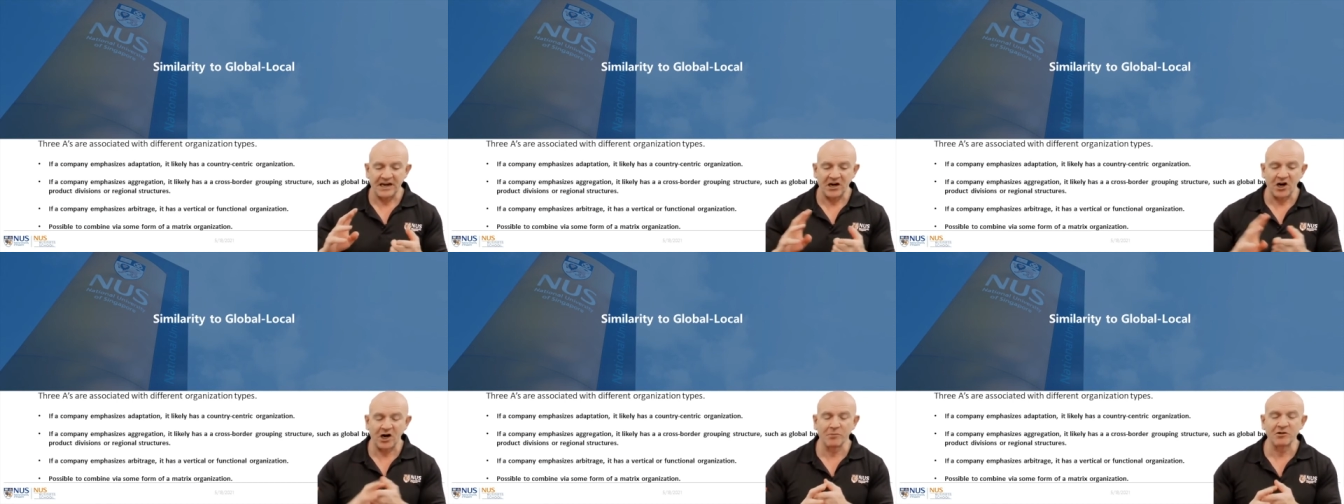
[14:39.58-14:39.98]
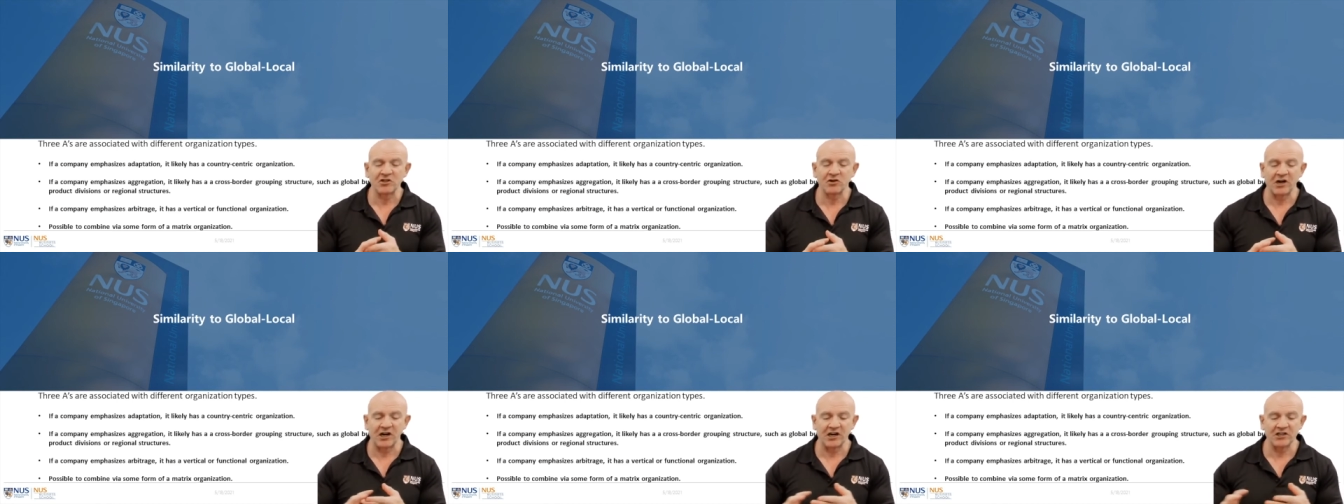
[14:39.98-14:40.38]

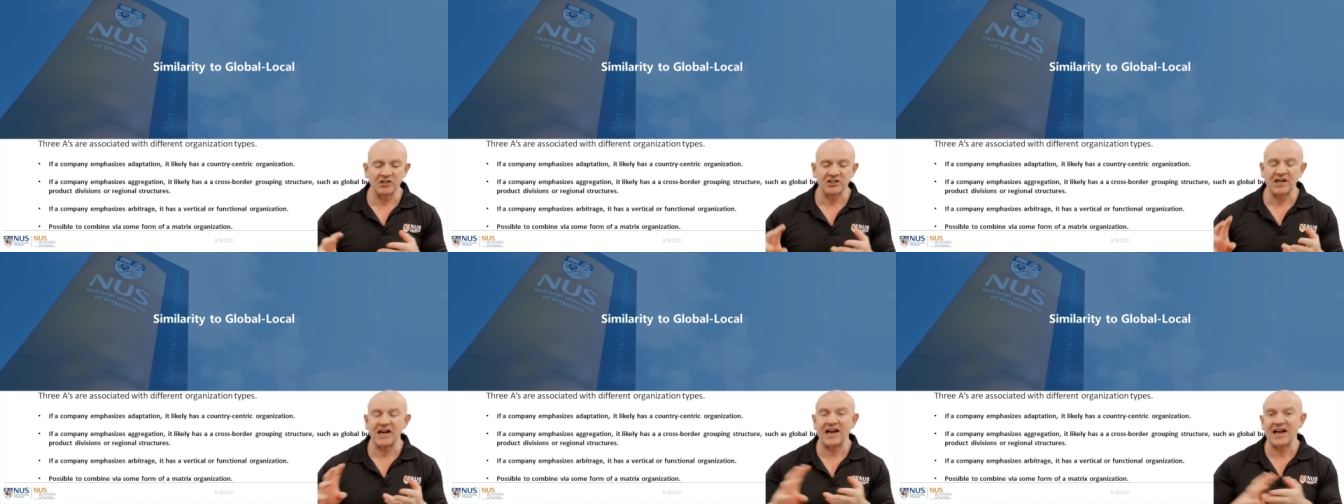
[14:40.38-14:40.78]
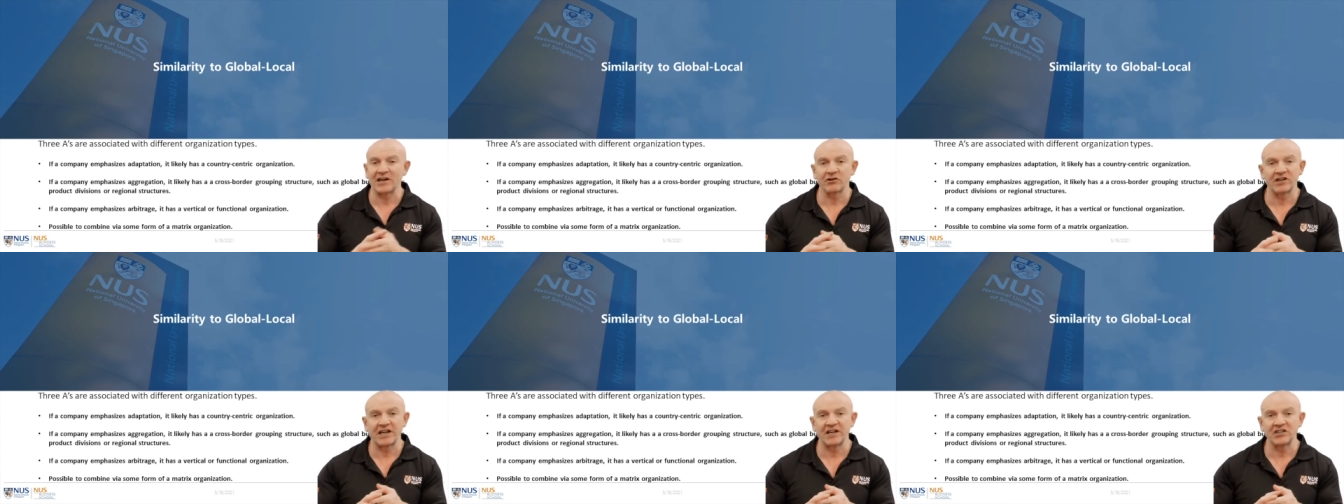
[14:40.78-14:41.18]
arbitrage,
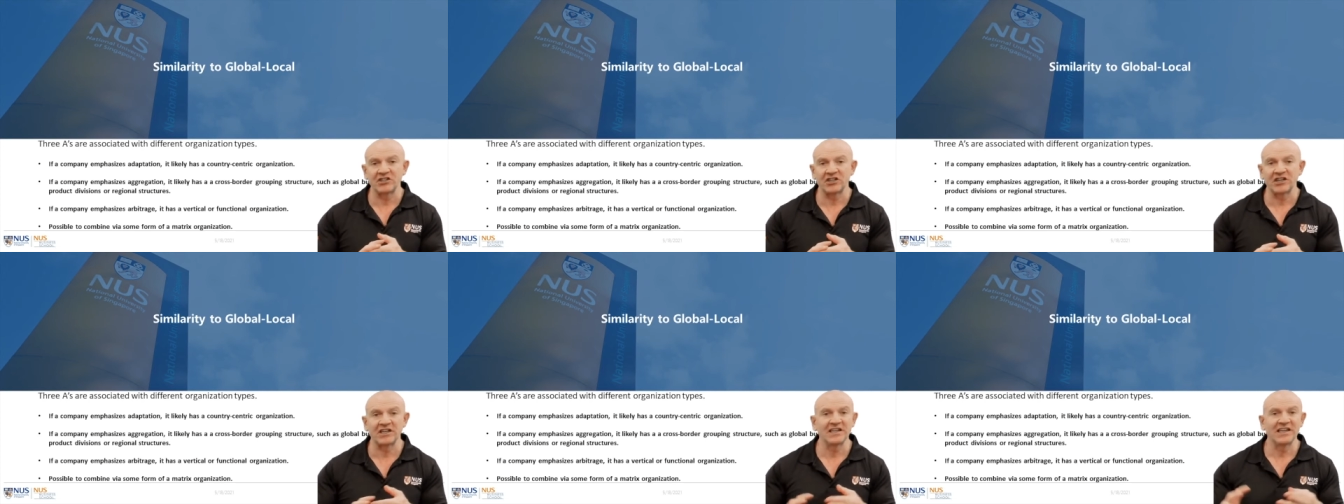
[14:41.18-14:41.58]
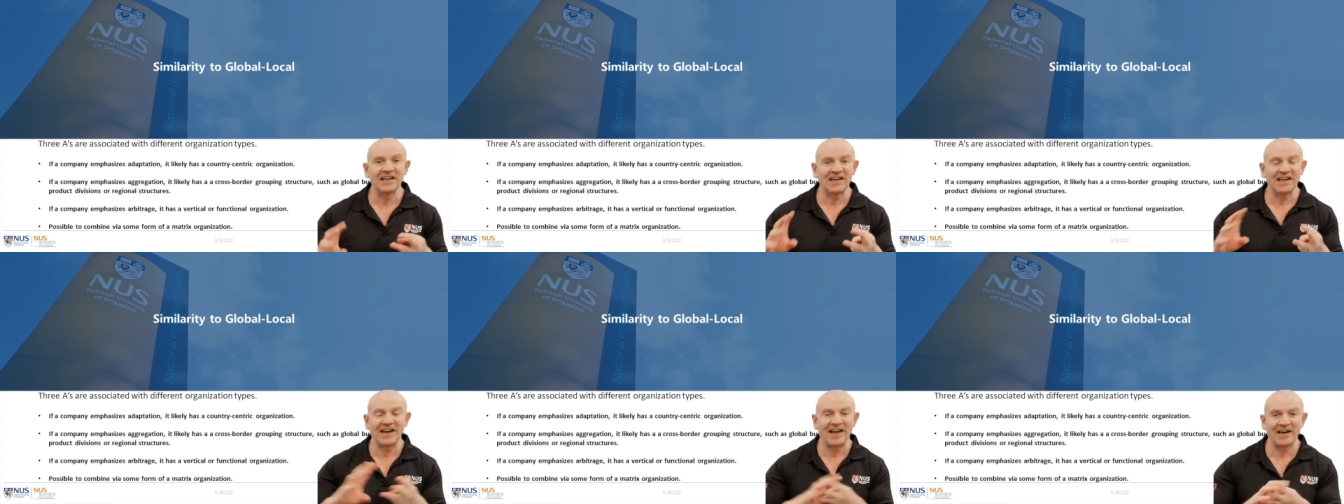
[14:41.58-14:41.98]
aggregation,
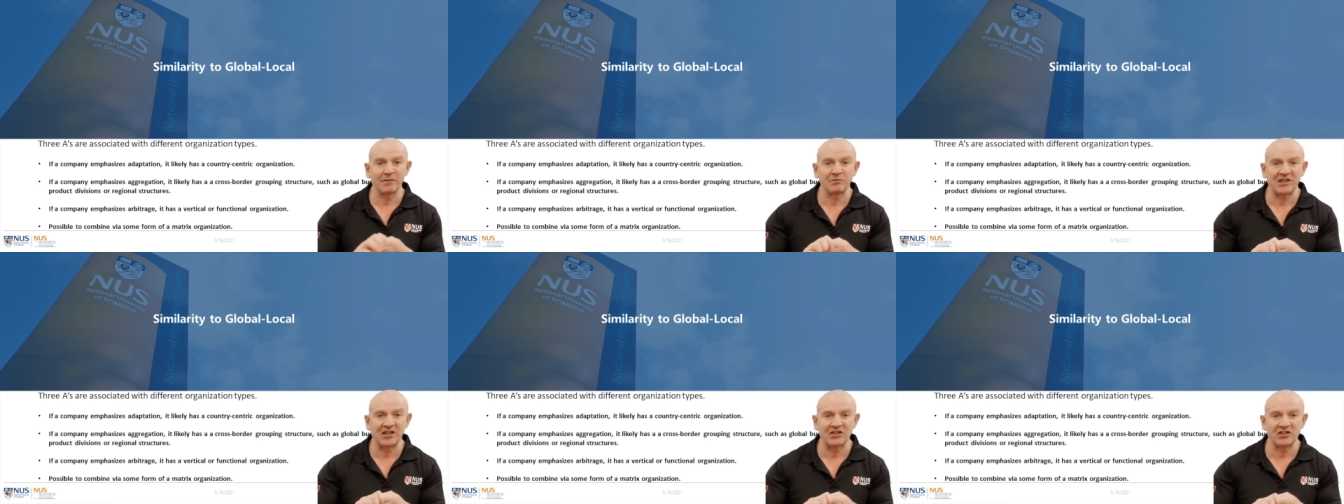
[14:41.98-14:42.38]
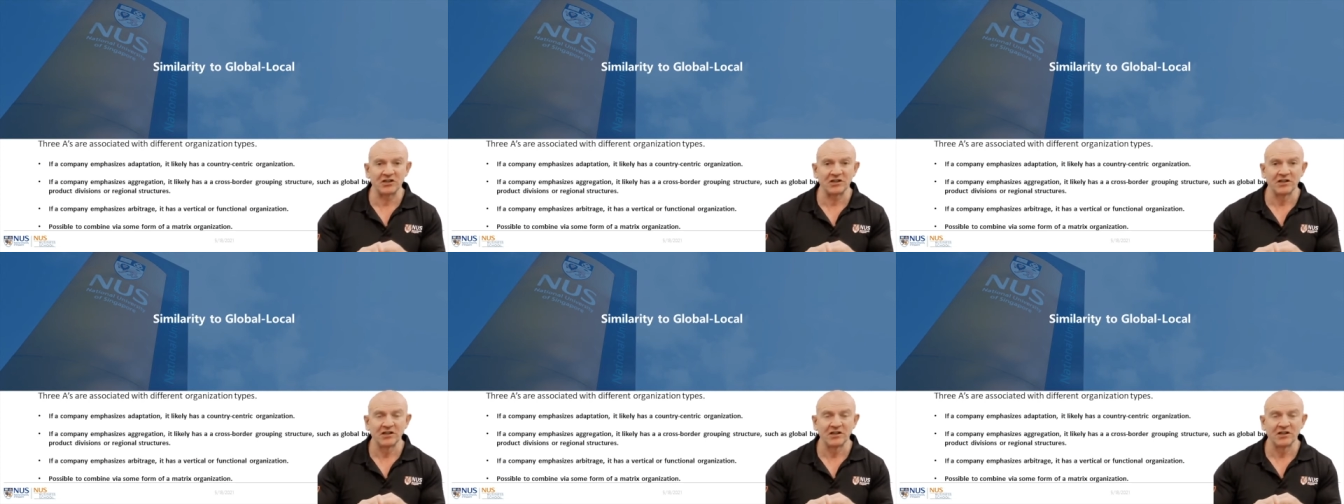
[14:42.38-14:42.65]
and adaptation.